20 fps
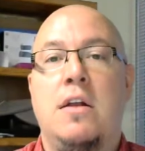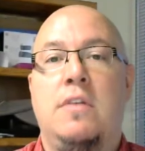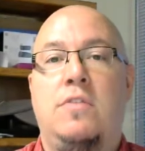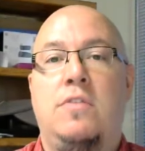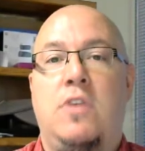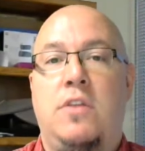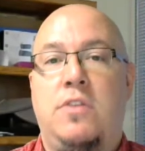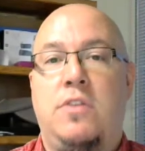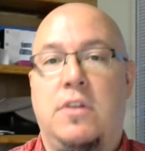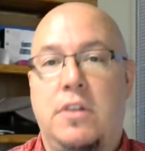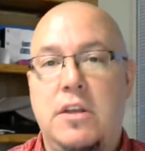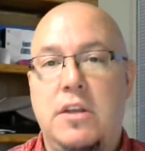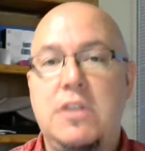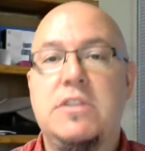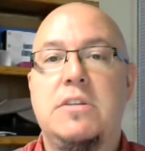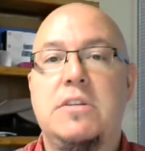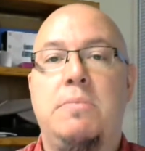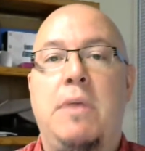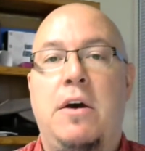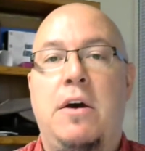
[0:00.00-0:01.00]
did the
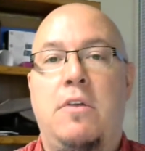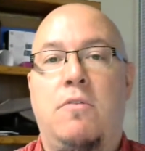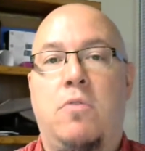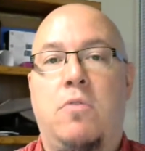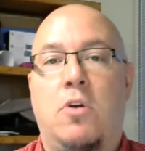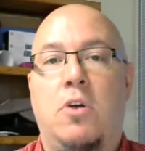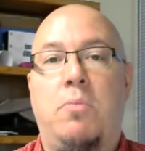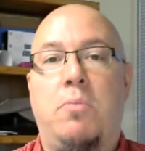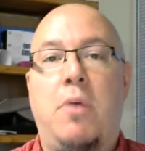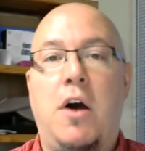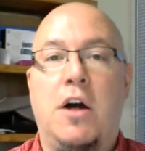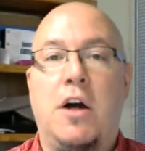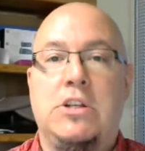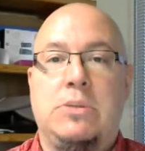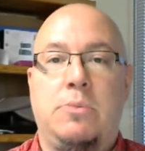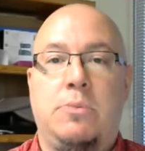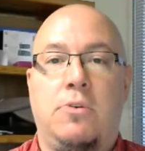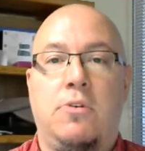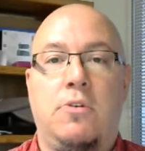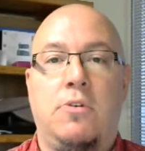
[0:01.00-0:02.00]
least amount of work
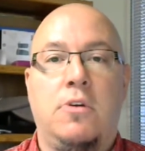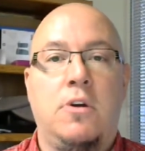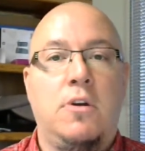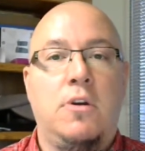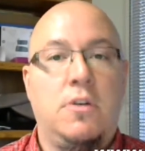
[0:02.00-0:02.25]
possible